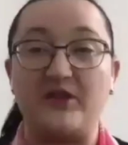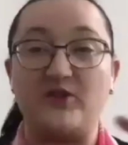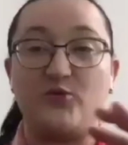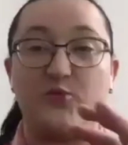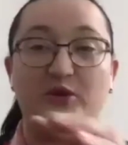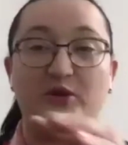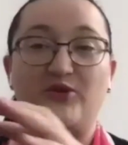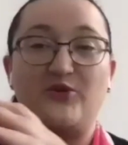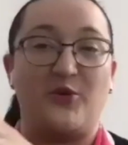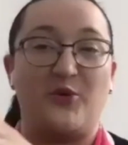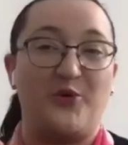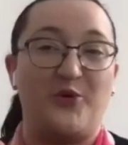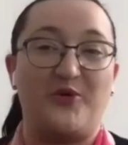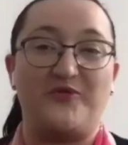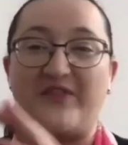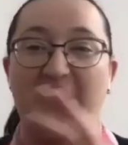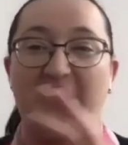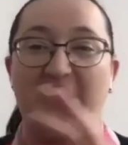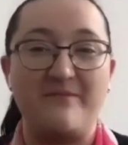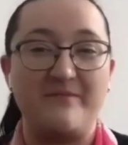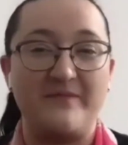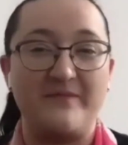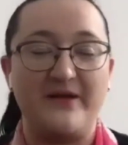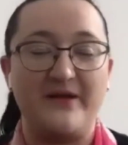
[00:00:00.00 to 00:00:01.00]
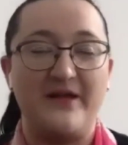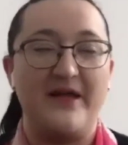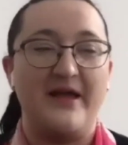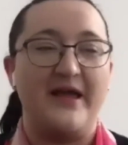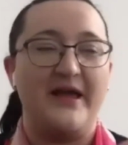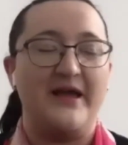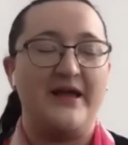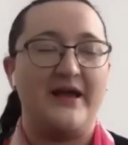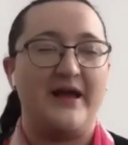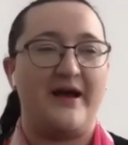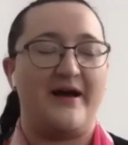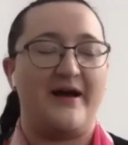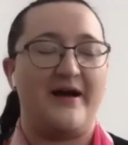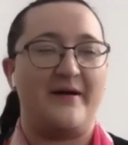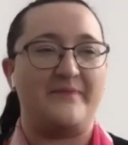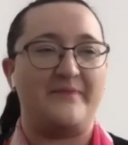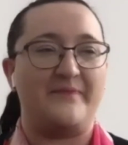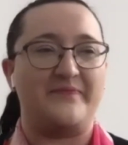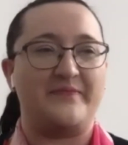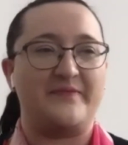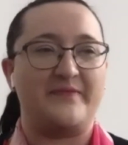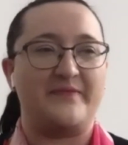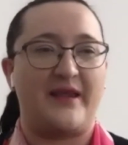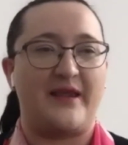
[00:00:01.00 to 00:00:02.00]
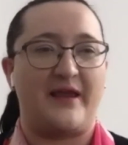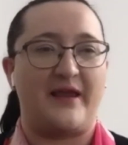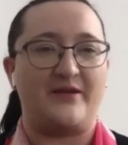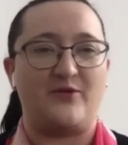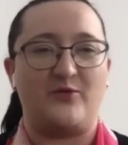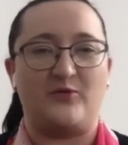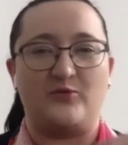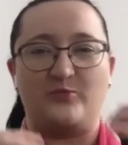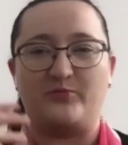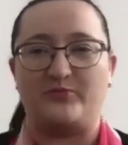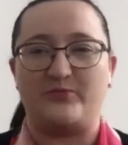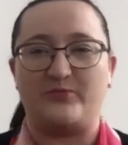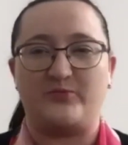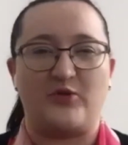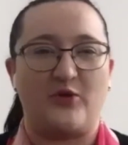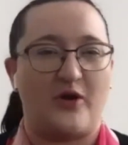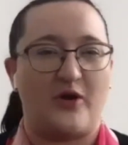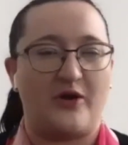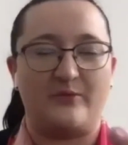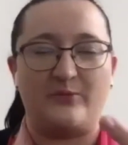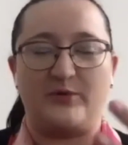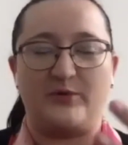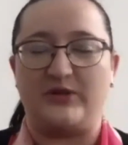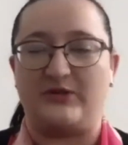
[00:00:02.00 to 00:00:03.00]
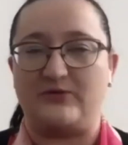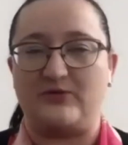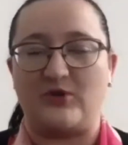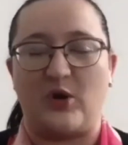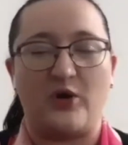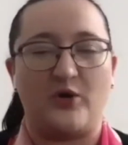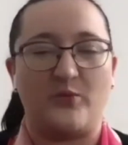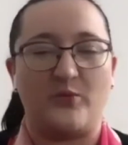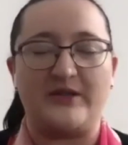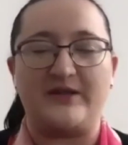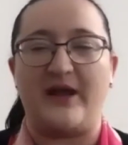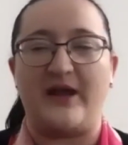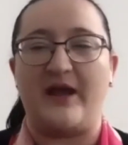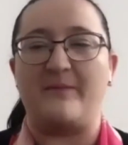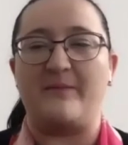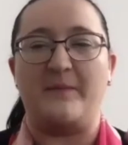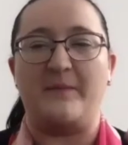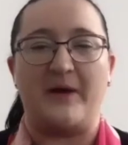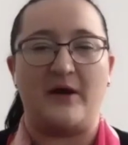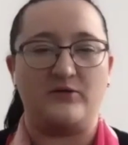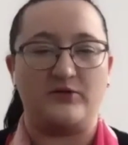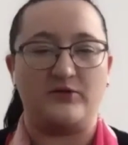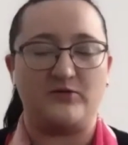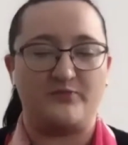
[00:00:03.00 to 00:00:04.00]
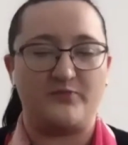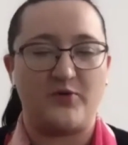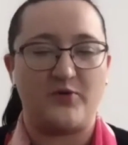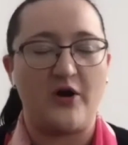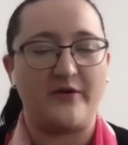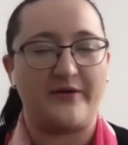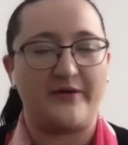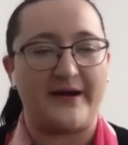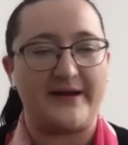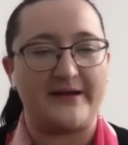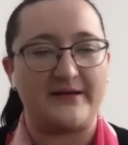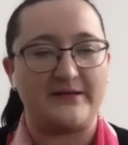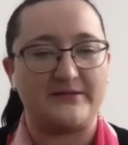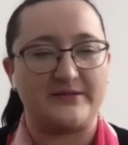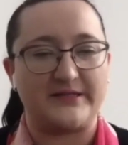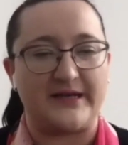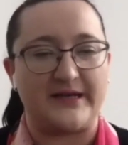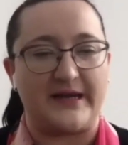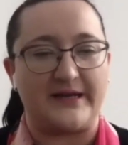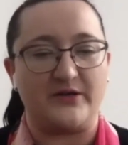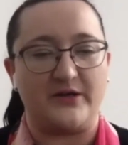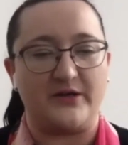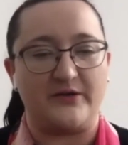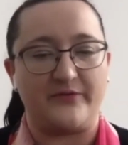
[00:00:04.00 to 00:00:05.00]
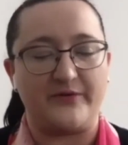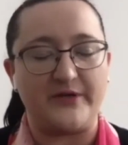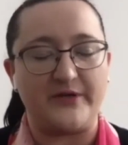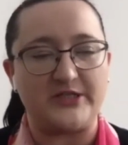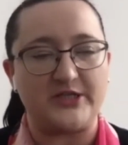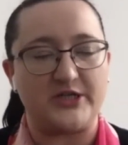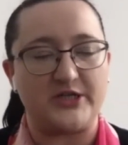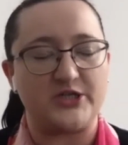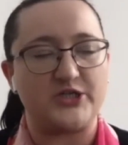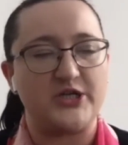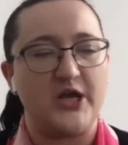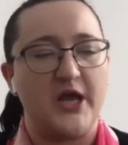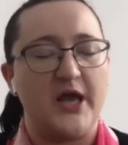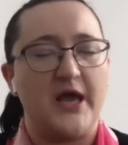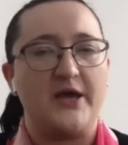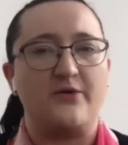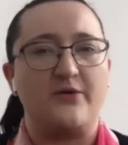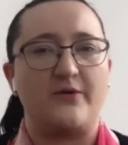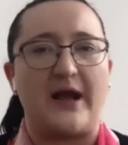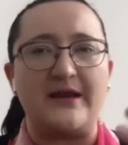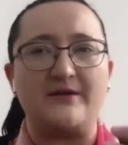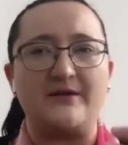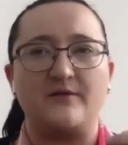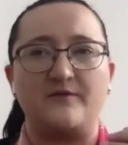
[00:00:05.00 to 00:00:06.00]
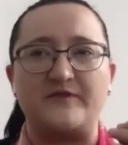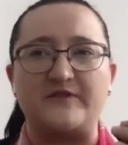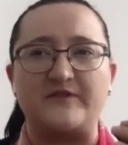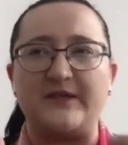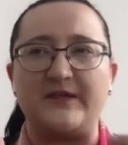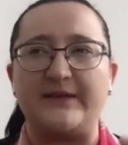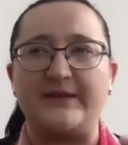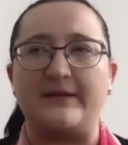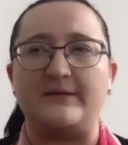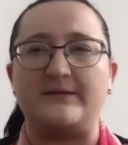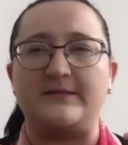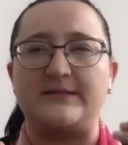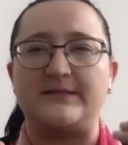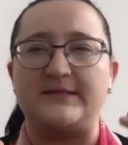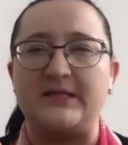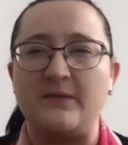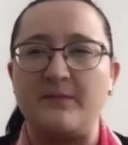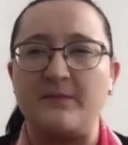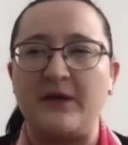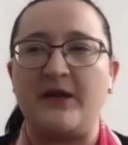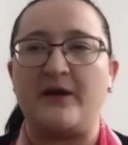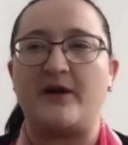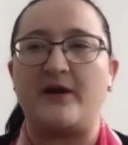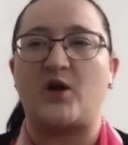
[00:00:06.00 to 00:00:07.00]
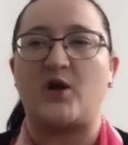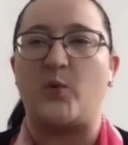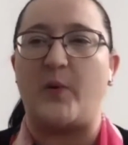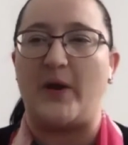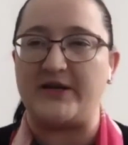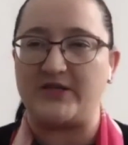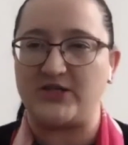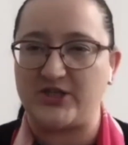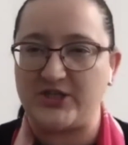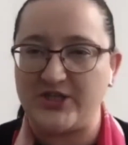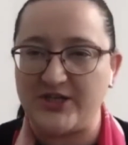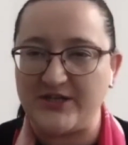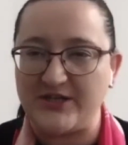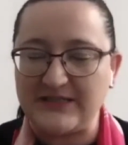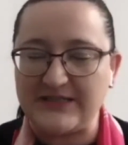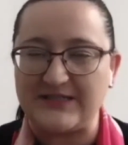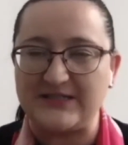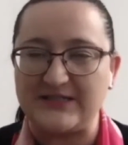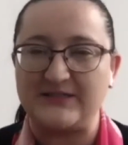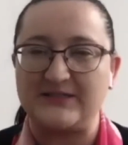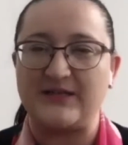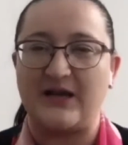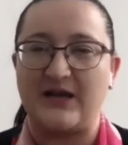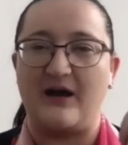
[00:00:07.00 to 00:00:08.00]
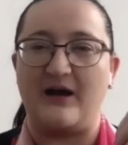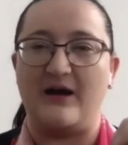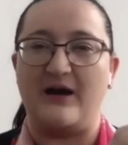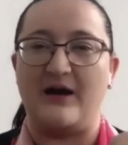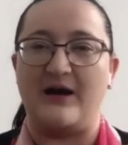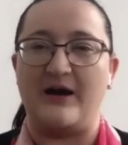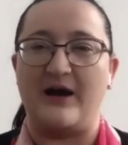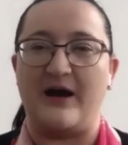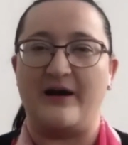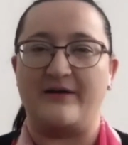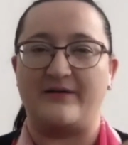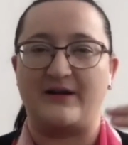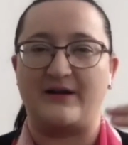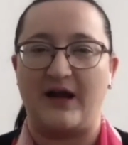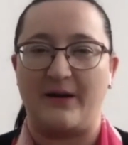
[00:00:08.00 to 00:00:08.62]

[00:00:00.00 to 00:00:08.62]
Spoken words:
with all of them, and we talk with them about progress and research, you kind of see that similar questions are